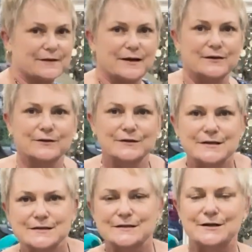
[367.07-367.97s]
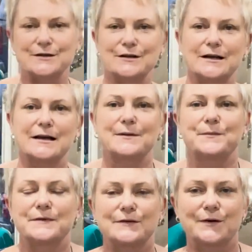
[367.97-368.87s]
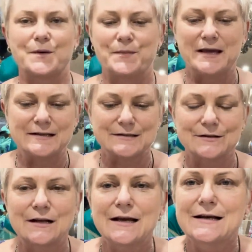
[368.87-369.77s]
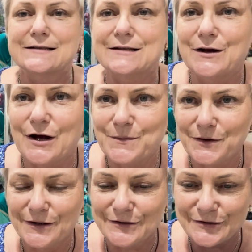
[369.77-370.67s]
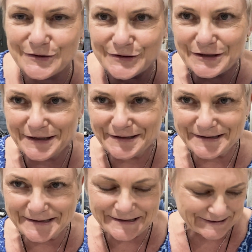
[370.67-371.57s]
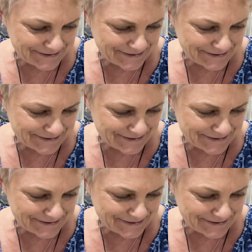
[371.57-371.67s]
that on. So, so I've got my pants on. So I'm going to just